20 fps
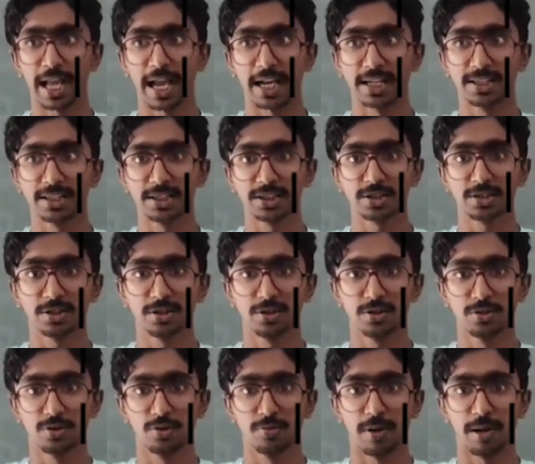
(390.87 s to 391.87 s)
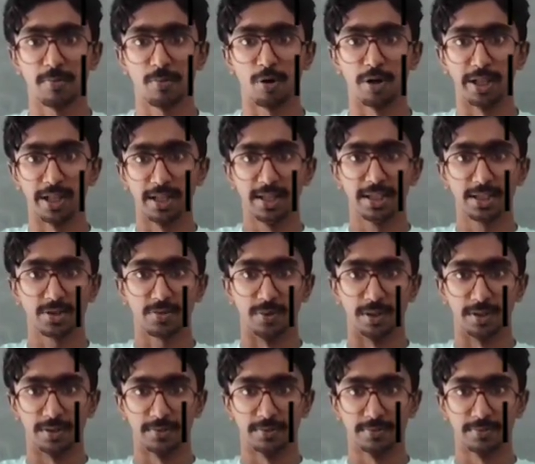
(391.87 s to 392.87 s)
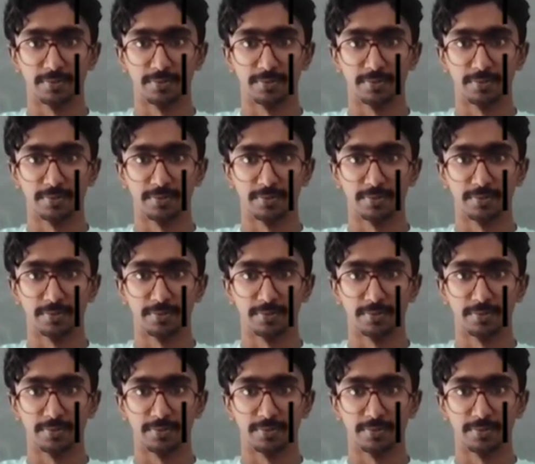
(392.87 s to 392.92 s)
axis through my body, this one.